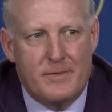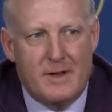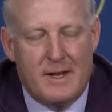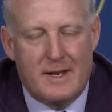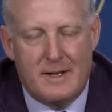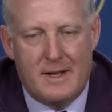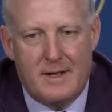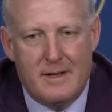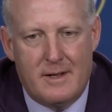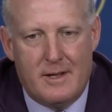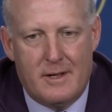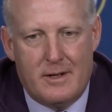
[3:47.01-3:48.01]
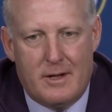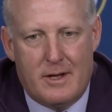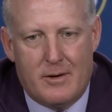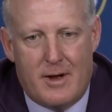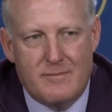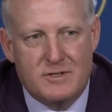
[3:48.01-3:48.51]
And
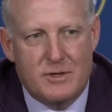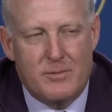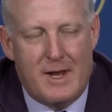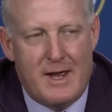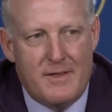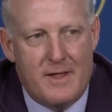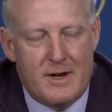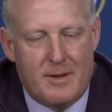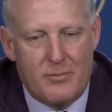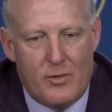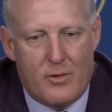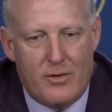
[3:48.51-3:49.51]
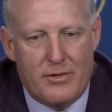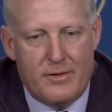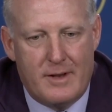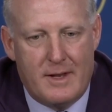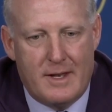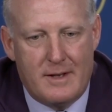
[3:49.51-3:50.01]
obviously we had that up north,
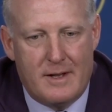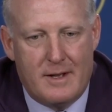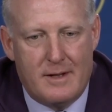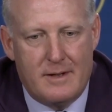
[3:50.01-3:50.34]
and